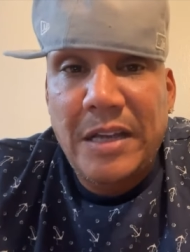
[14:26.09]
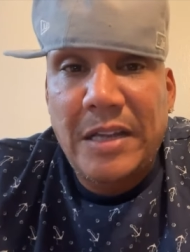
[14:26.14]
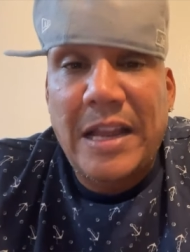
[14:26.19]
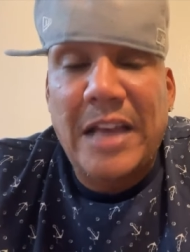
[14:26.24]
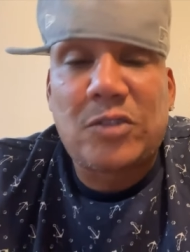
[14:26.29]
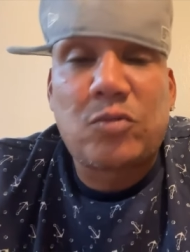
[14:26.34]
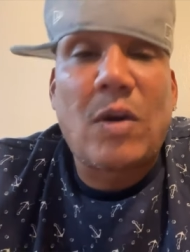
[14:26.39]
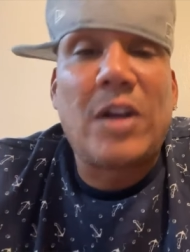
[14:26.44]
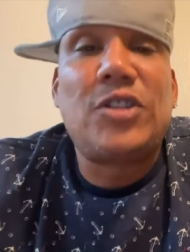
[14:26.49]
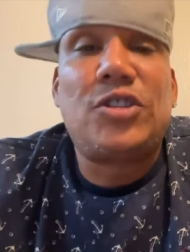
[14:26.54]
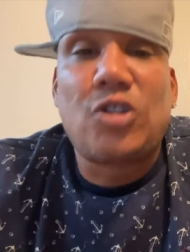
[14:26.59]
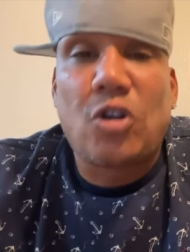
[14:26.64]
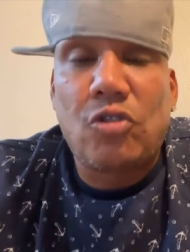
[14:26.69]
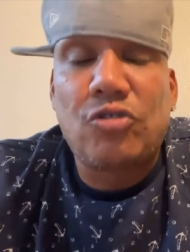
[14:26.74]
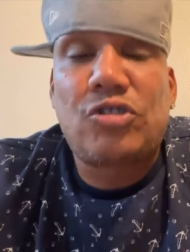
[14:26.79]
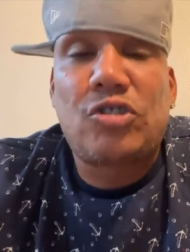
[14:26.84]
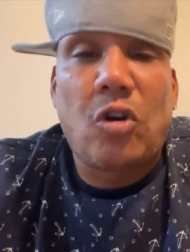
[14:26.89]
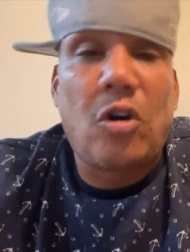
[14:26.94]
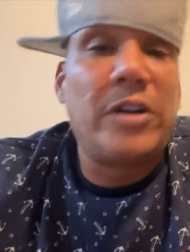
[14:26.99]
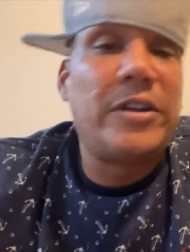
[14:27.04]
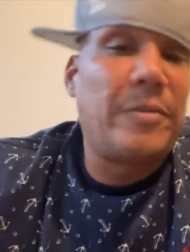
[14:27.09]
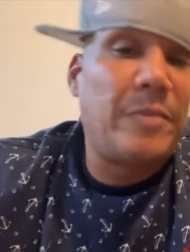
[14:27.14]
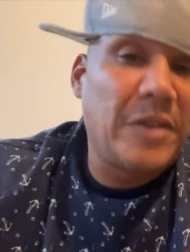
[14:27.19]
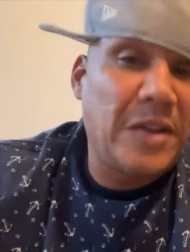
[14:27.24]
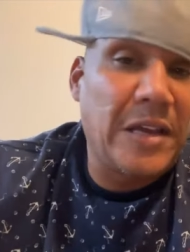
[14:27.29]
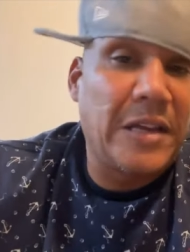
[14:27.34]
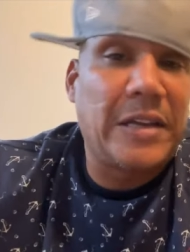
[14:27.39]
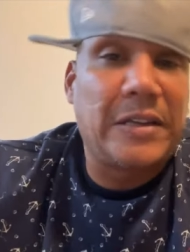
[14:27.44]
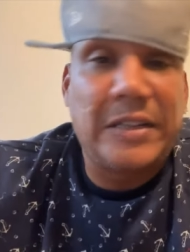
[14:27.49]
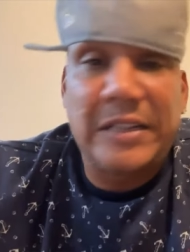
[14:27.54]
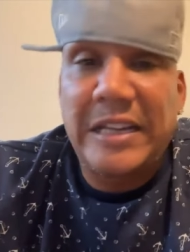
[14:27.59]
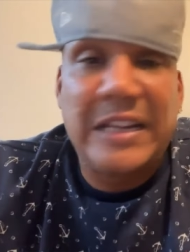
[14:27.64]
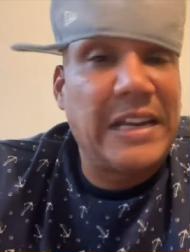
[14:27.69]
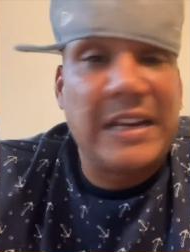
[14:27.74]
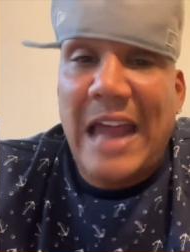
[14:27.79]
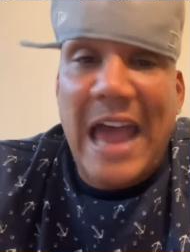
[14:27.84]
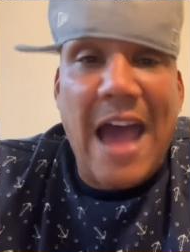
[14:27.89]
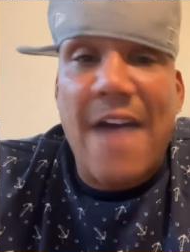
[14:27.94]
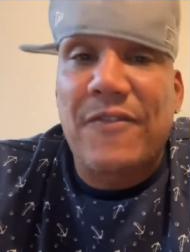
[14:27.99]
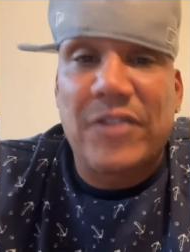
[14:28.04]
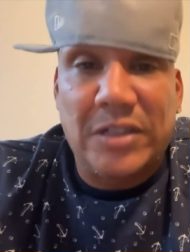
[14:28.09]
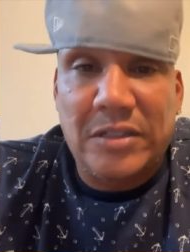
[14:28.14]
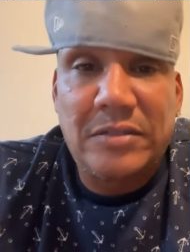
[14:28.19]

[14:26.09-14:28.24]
And that's why Joe saw in the beginning. We didn't have